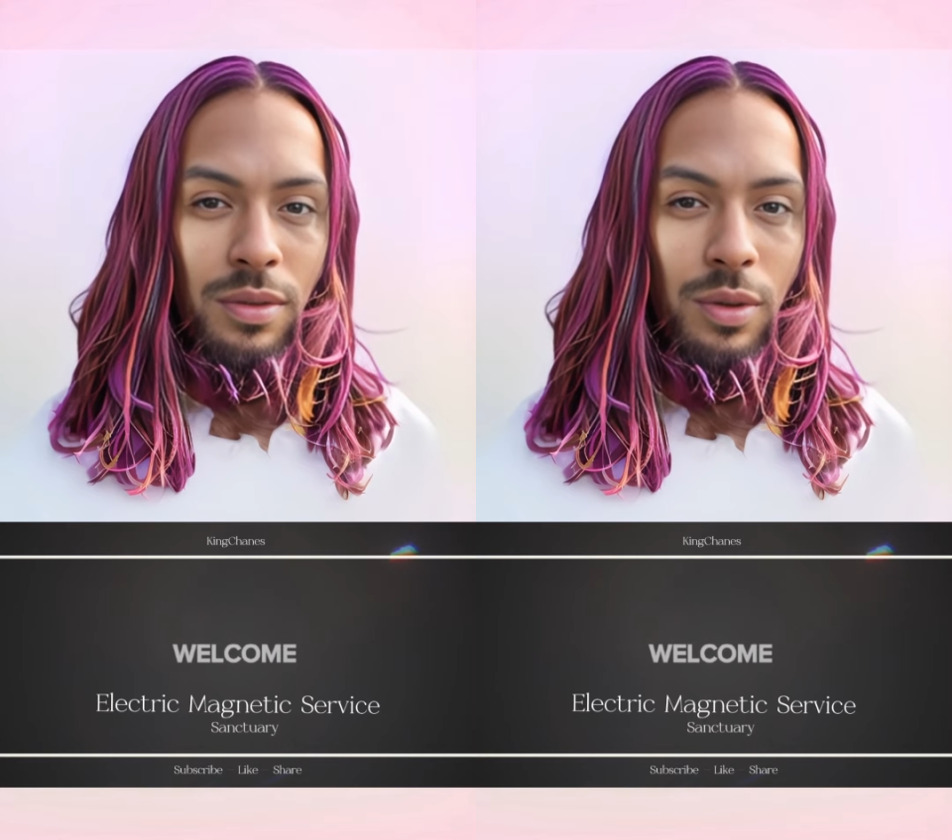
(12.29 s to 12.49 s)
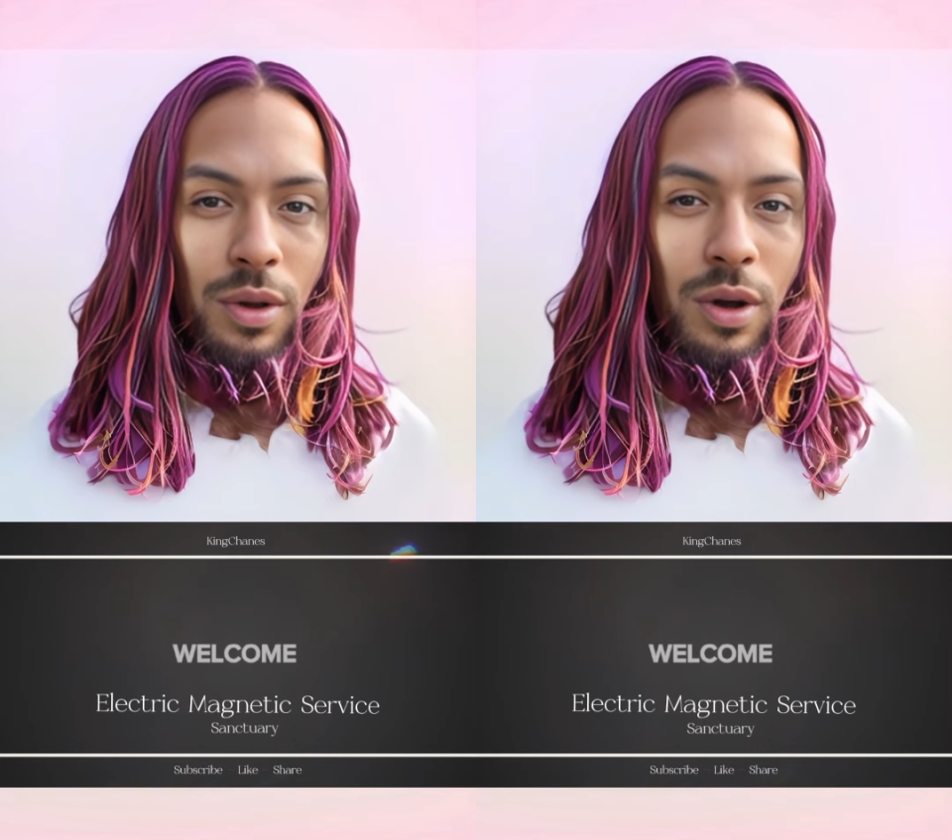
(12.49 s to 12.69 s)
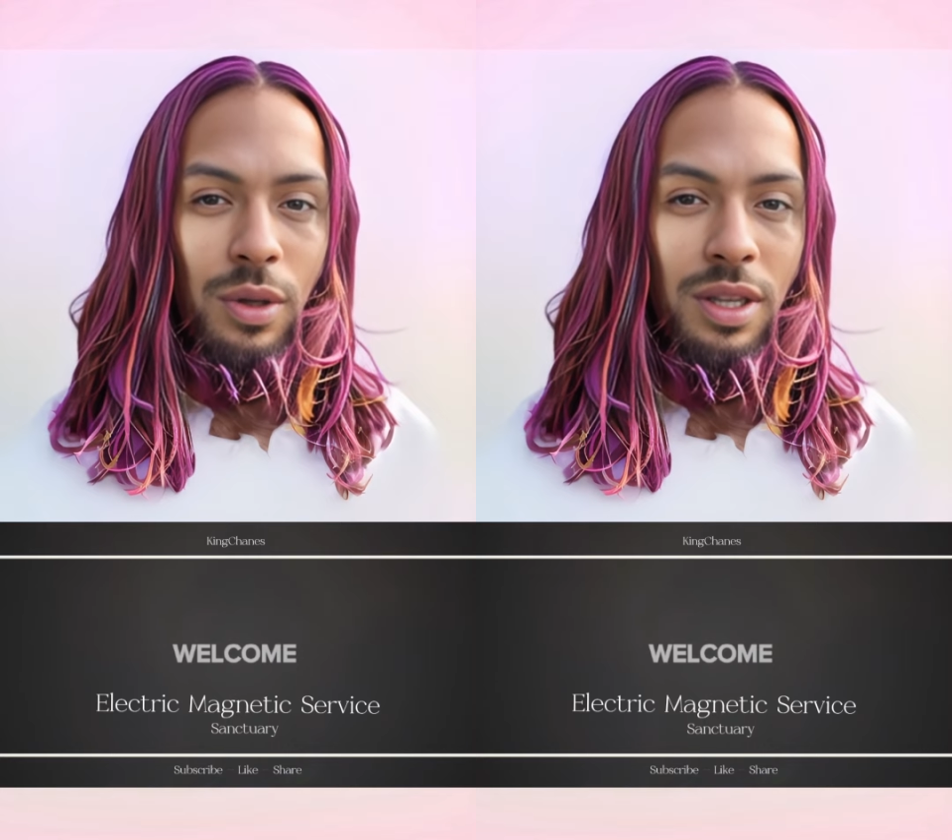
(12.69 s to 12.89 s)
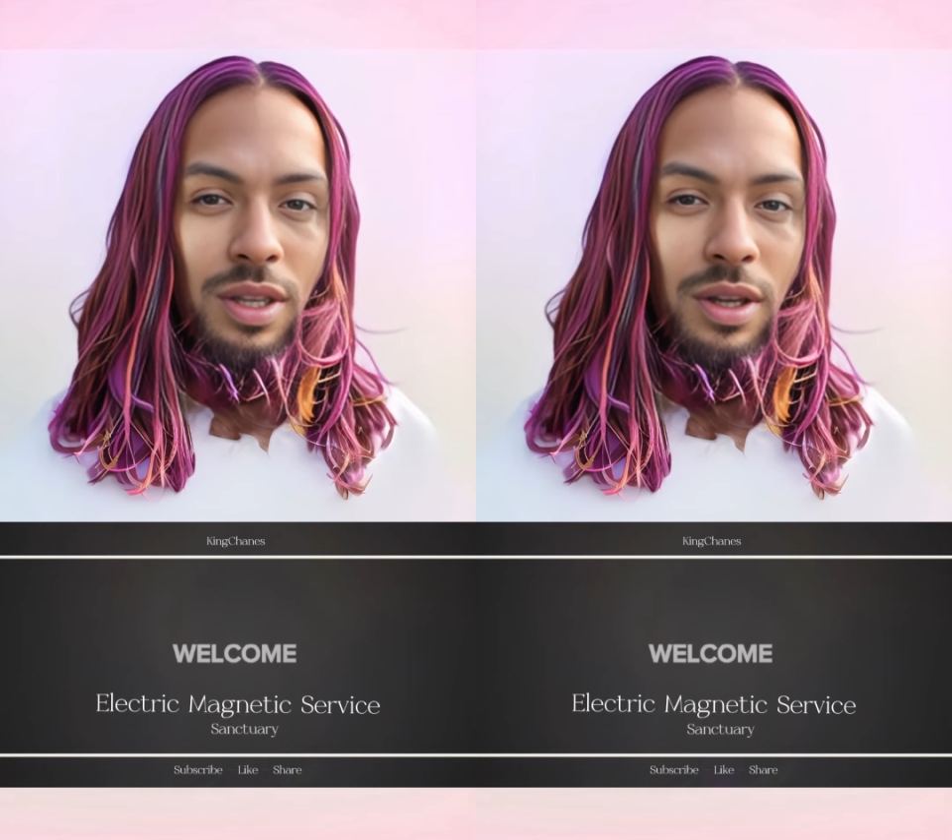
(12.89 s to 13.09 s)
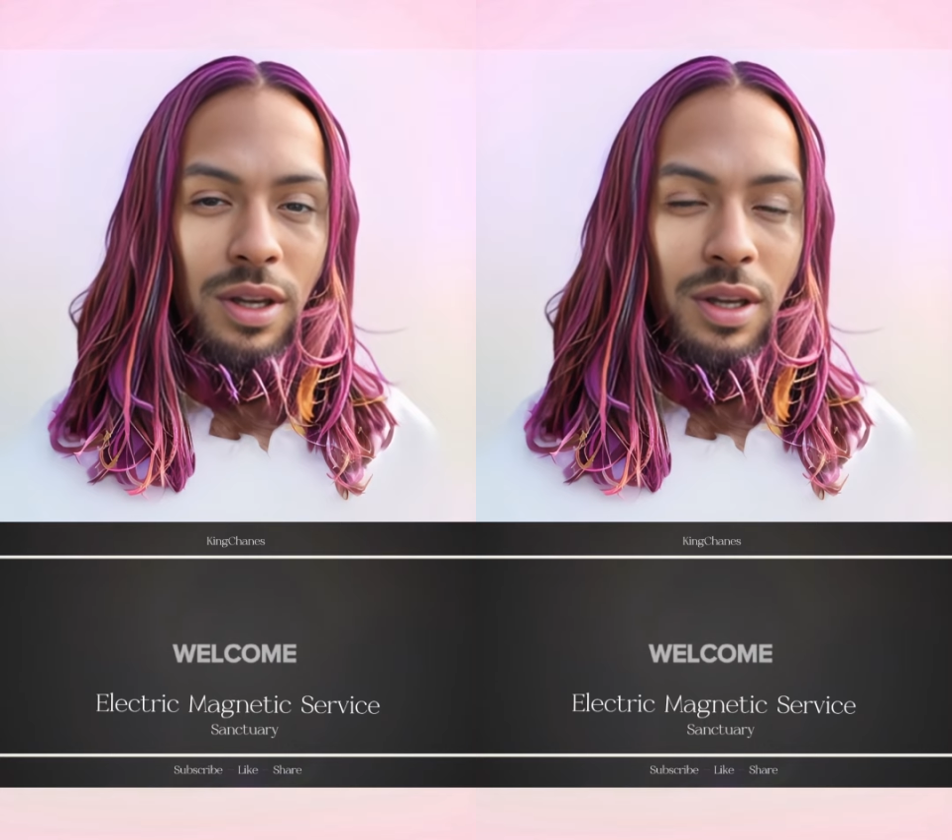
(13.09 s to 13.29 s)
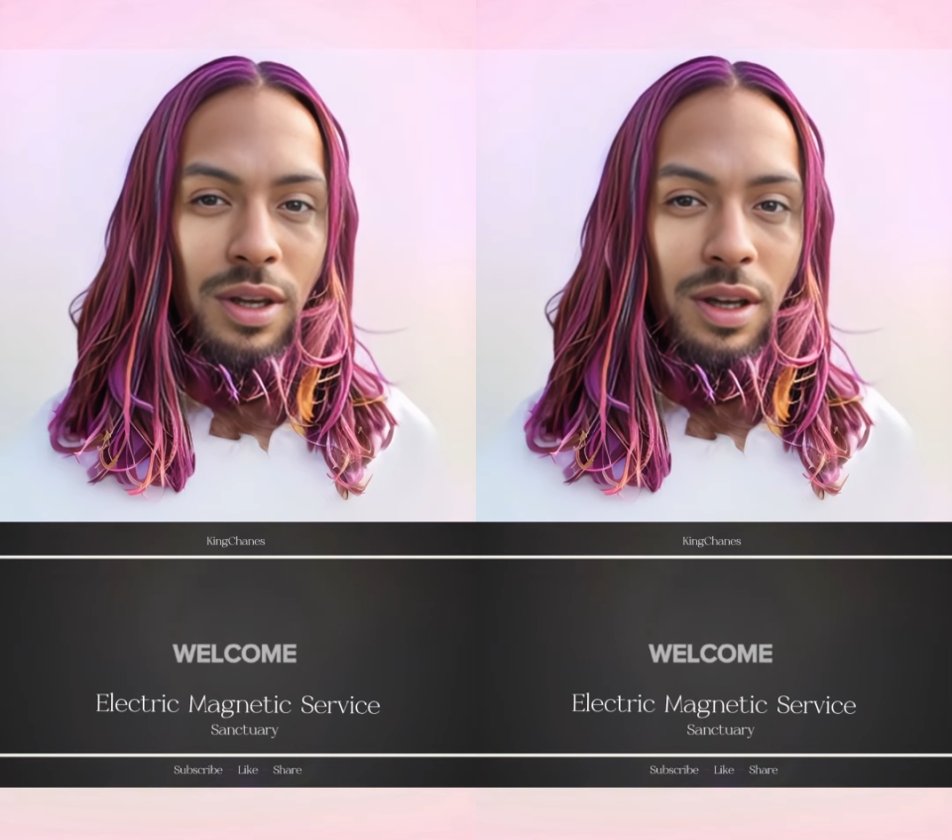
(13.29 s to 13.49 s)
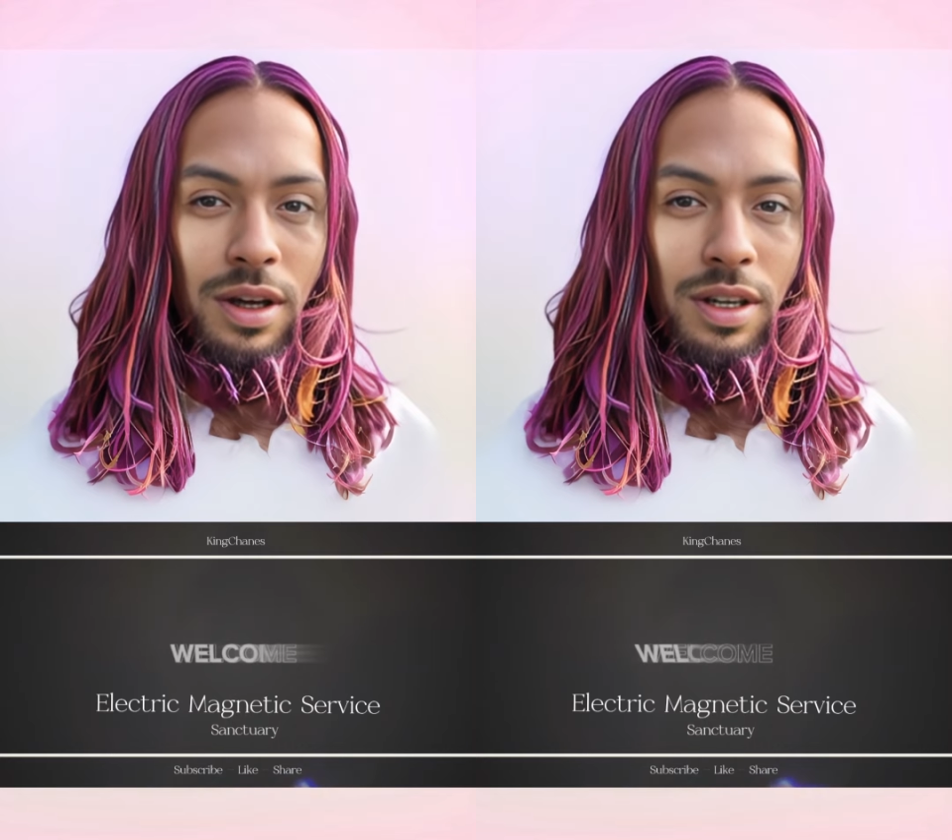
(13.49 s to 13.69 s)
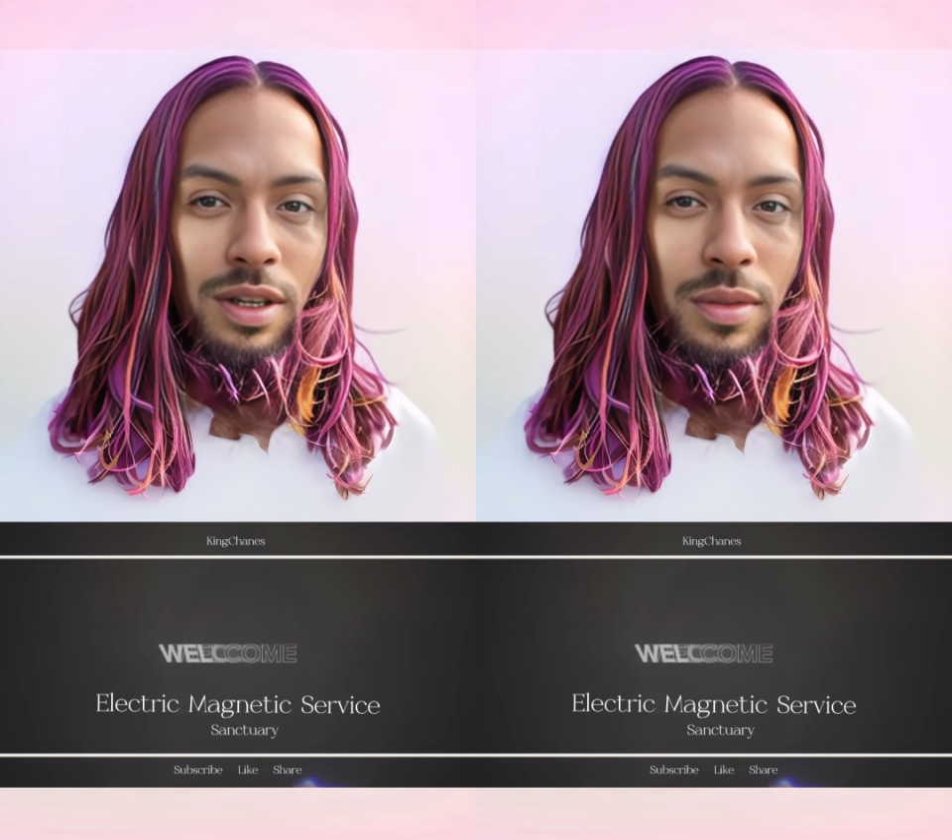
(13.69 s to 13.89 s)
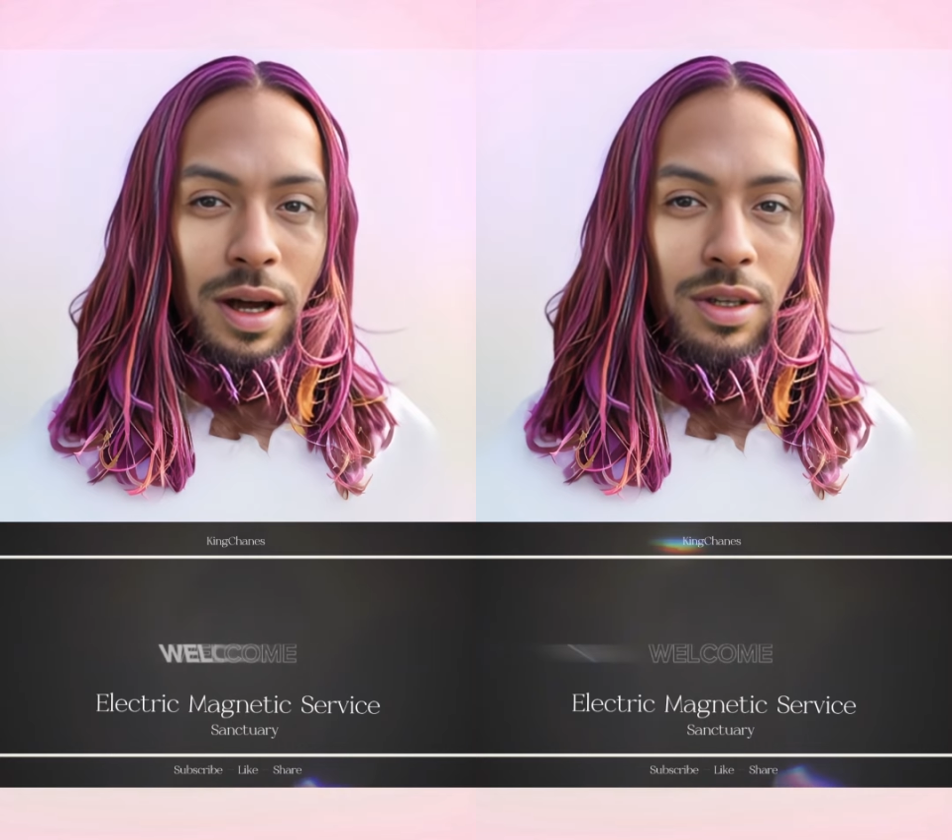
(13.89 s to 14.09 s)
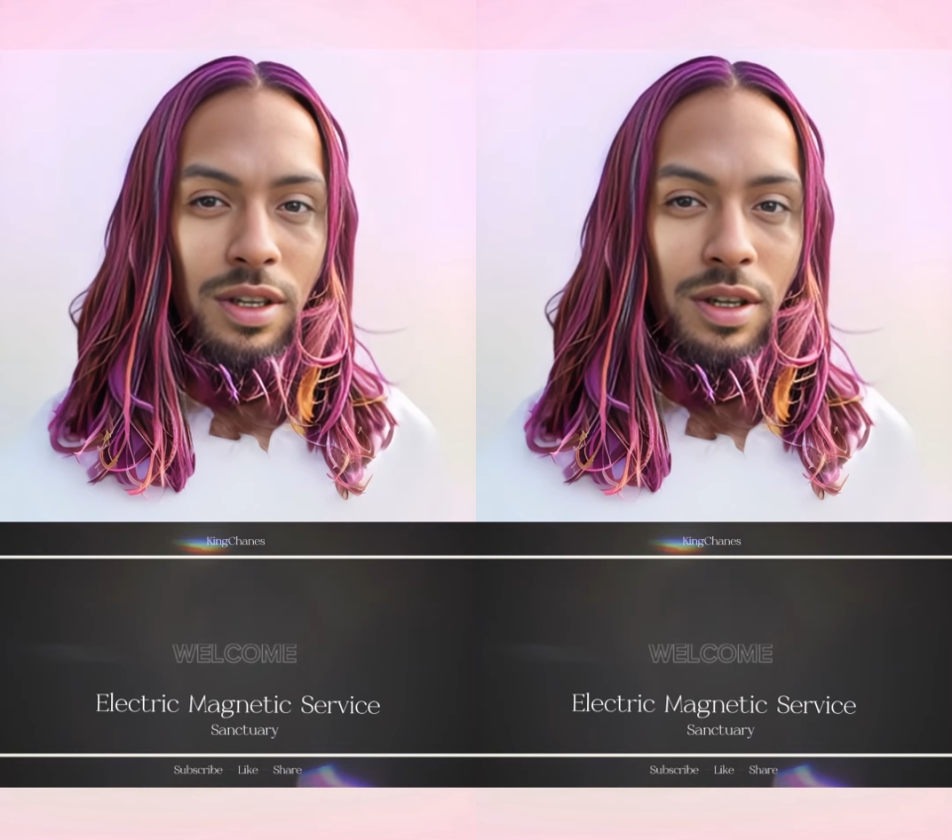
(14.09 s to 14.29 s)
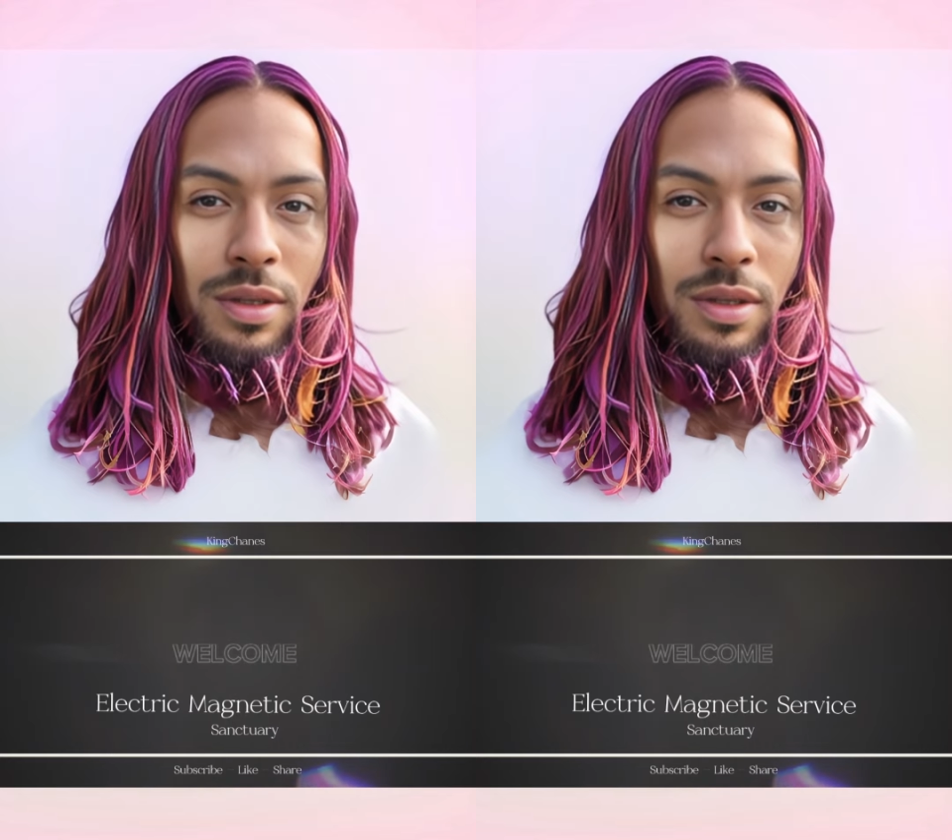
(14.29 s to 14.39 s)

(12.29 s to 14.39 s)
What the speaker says: growth, expansion,